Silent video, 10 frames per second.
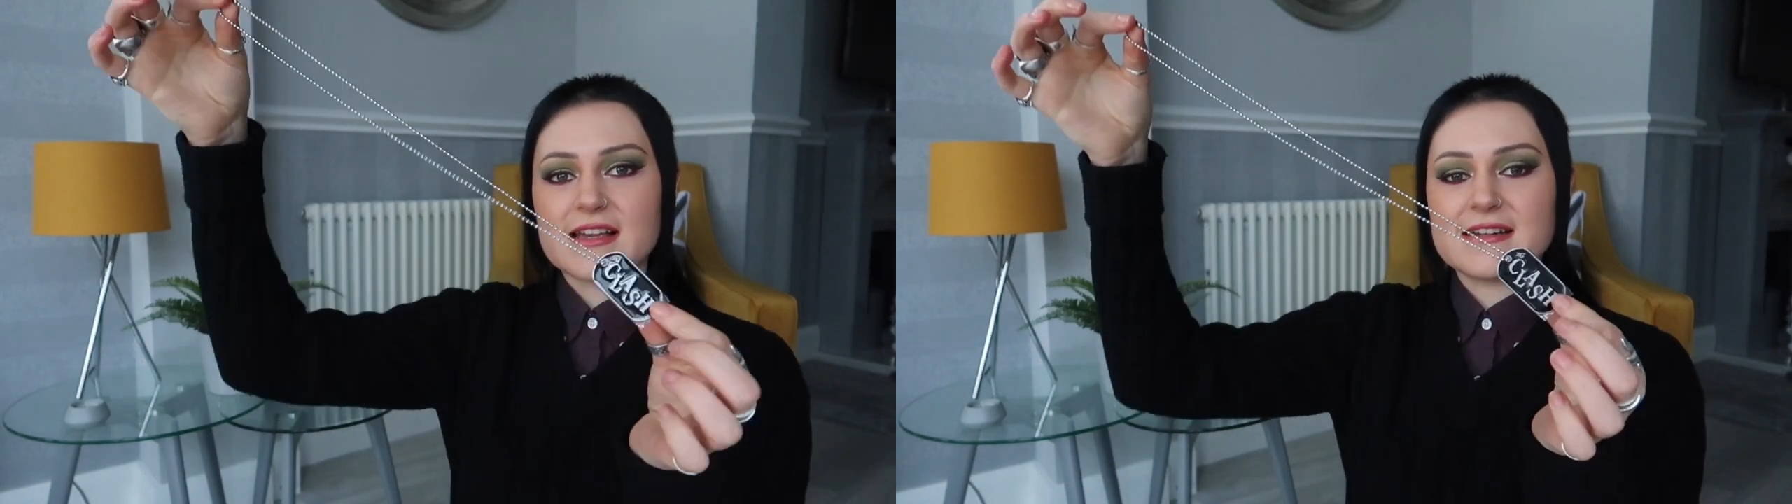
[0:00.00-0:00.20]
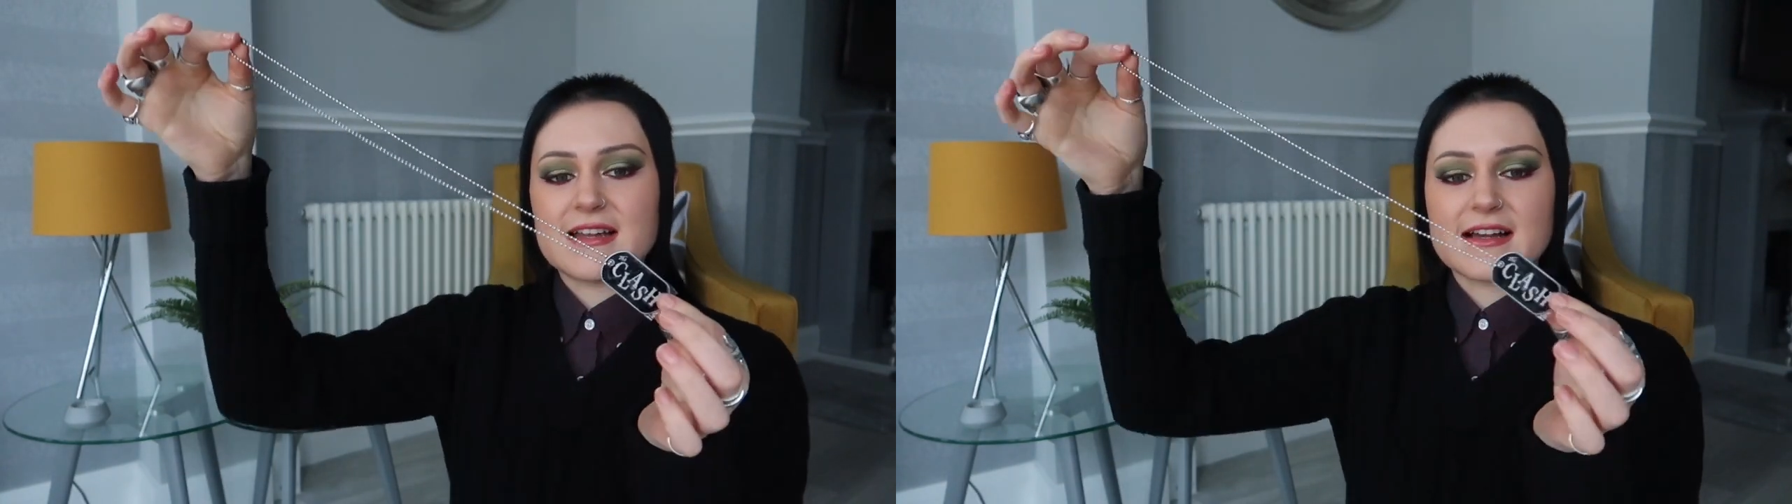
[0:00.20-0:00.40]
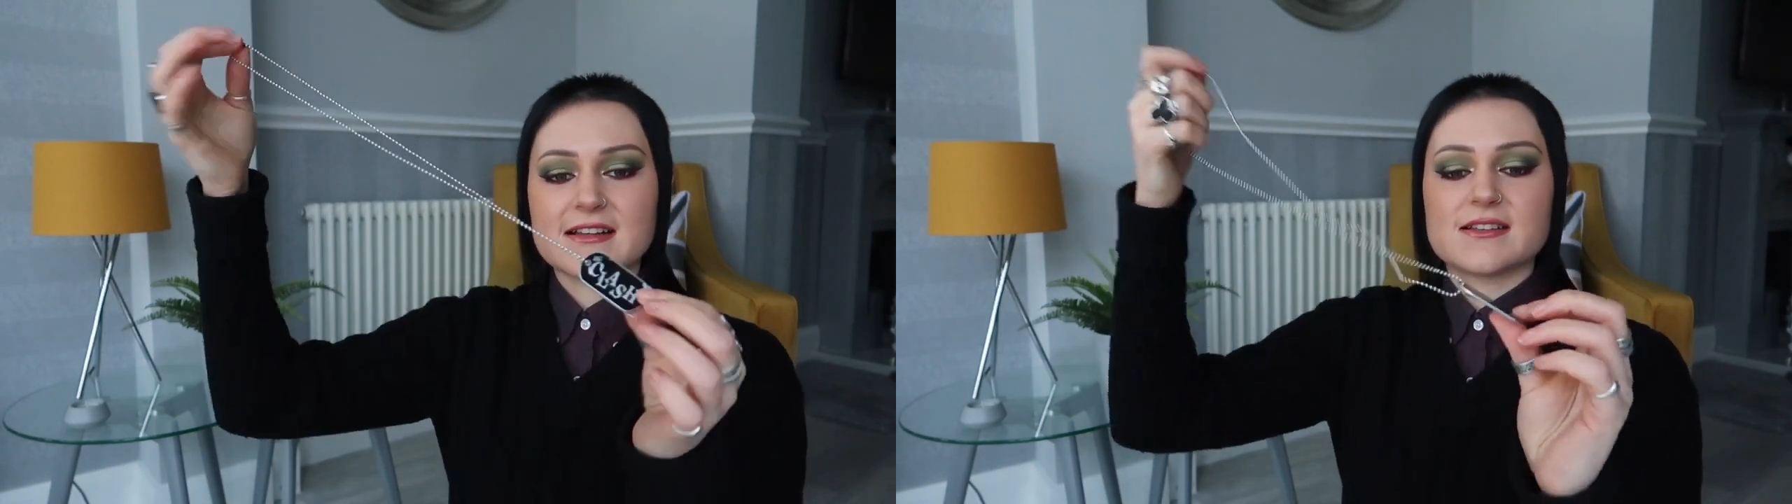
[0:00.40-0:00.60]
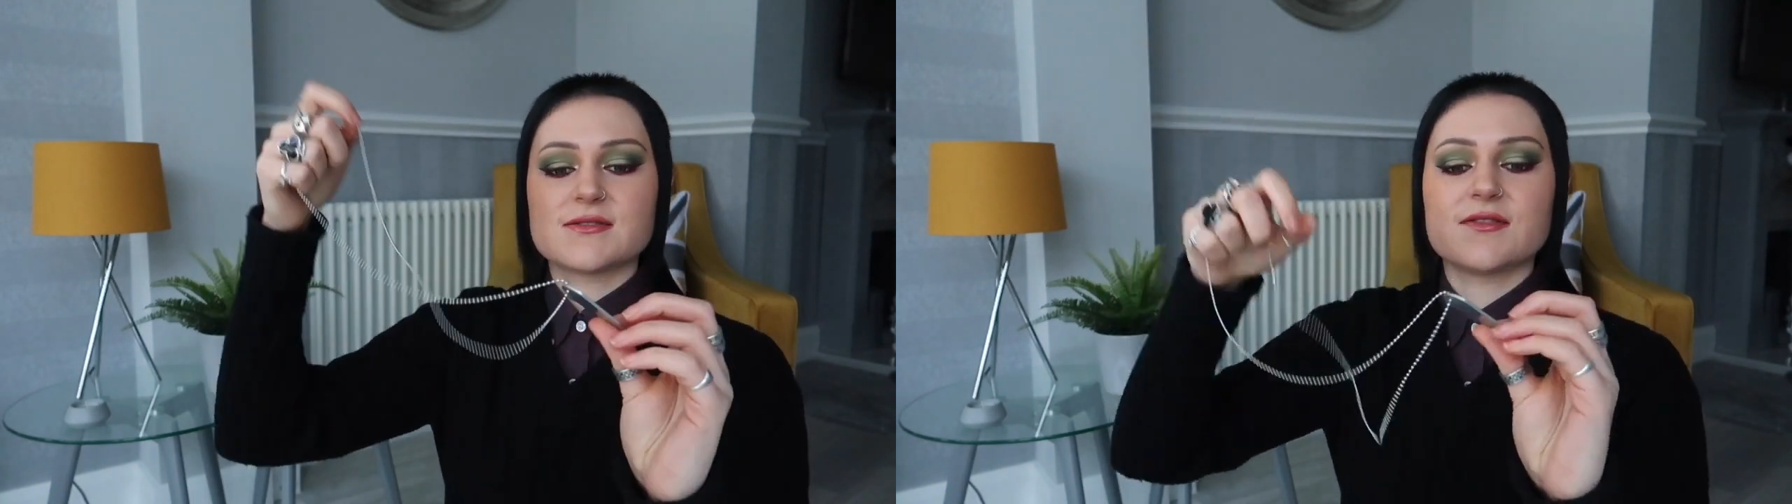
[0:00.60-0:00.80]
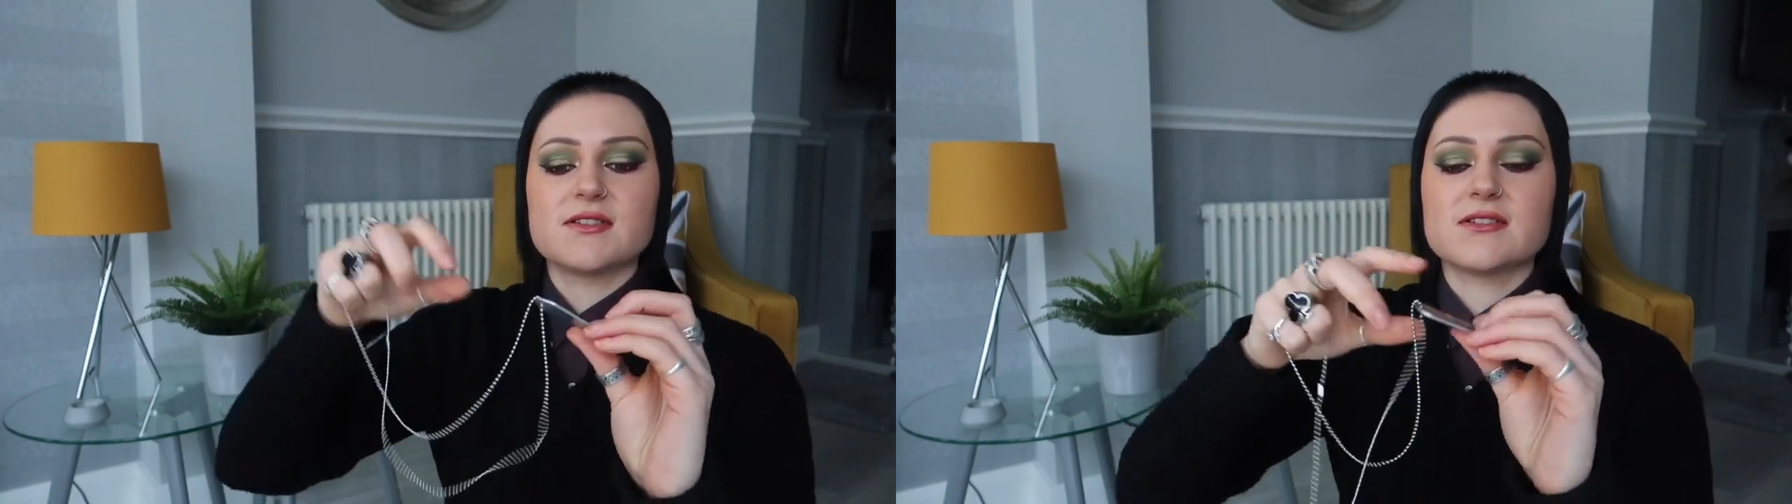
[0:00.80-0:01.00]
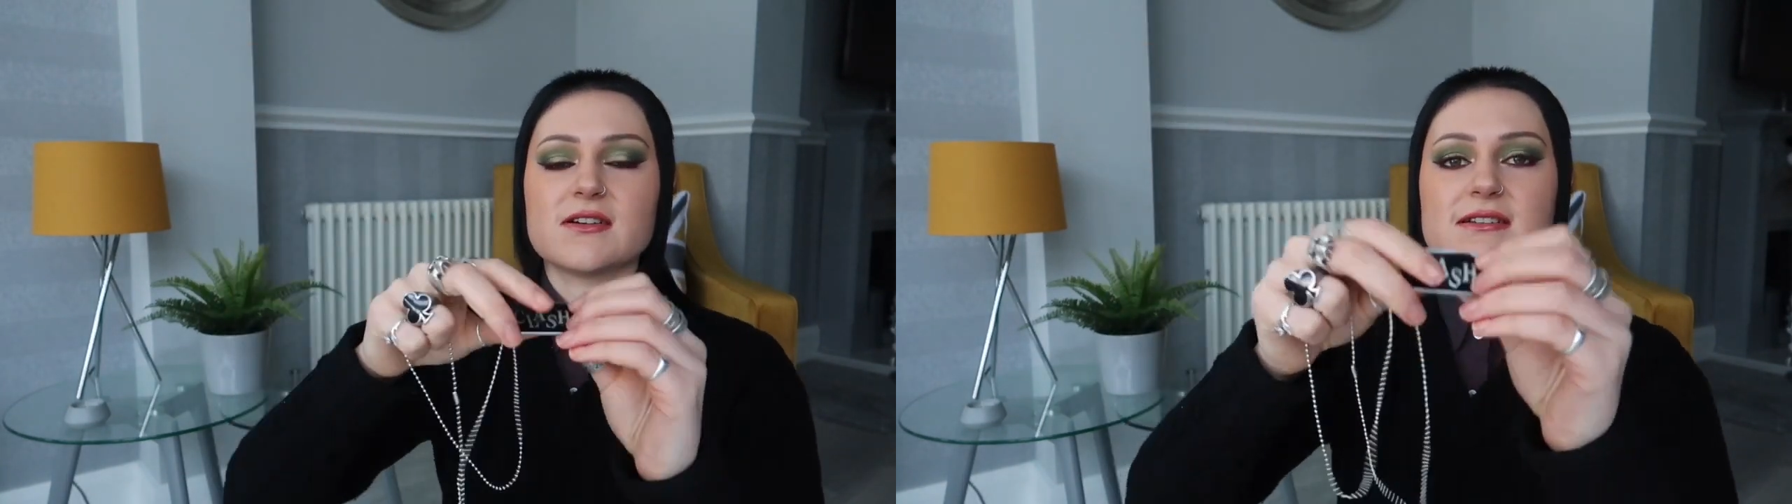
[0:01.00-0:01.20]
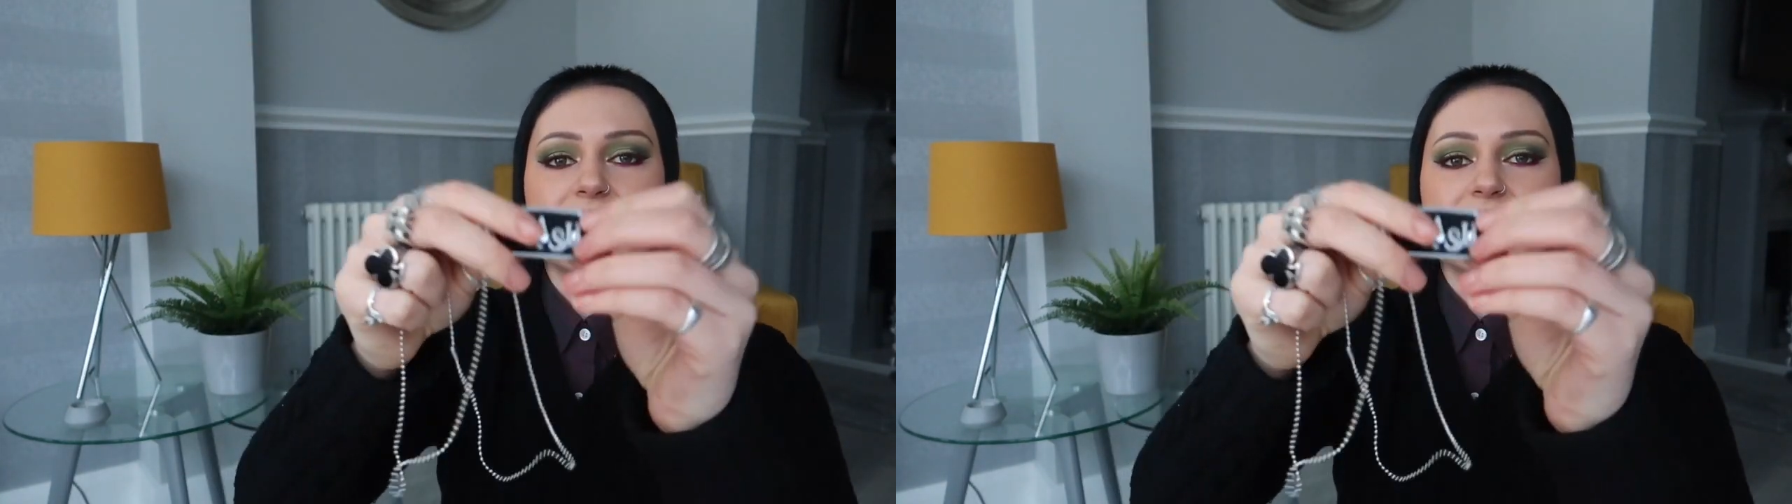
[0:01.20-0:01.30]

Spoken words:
a necklace with a dog